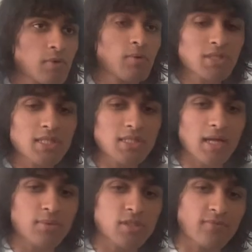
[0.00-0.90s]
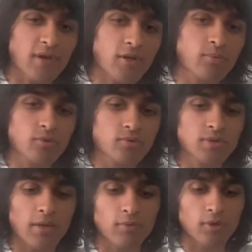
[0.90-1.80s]
We want to establish a variable
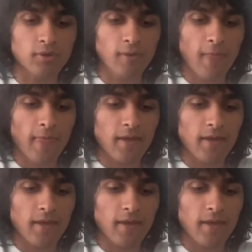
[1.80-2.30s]
that will